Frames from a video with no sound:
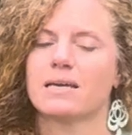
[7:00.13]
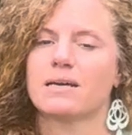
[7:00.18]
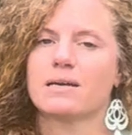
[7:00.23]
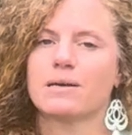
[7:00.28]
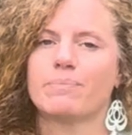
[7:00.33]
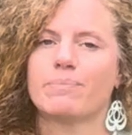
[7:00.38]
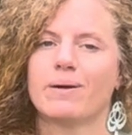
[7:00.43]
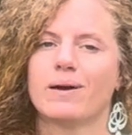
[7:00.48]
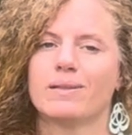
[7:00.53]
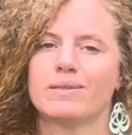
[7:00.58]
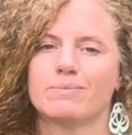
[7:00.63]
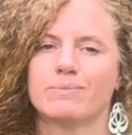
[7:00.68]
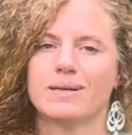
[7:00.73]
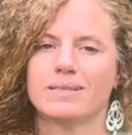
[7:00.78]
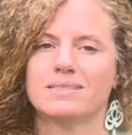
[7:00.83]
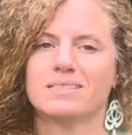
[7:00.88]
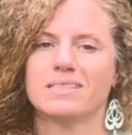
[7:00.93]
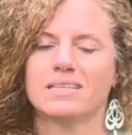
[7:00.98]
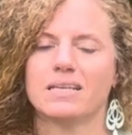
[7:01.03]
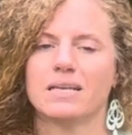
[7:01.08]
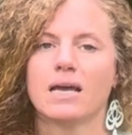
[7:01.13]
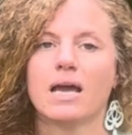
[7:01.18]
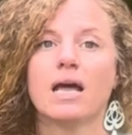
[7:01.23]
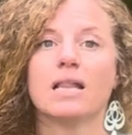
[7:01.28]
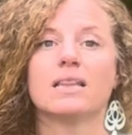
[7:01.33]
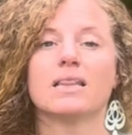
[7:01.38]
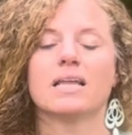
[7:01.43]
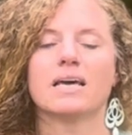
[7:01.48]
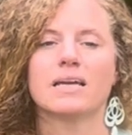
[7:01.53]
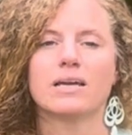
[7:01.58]
a kapalabhati,
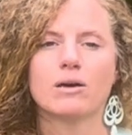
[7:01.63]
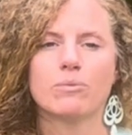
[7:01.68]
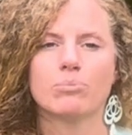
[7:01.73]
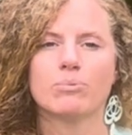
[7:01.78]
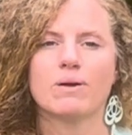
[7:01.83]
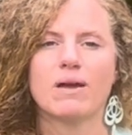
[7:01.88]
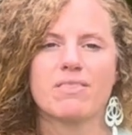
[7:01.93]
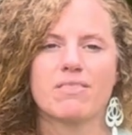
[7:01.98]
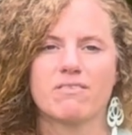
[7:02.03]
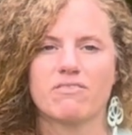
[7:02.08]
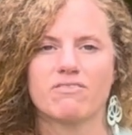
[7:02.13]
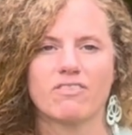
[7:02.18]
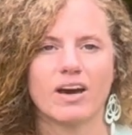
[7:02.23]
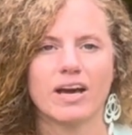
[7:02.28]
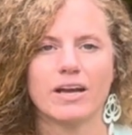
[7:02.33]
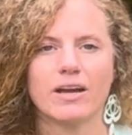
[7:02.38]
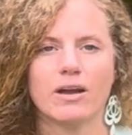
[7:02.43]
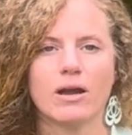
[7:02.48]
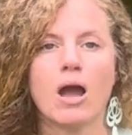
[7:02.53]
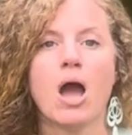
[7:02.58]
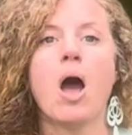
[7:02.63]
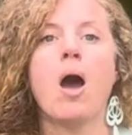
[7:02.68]
like a breath of fire,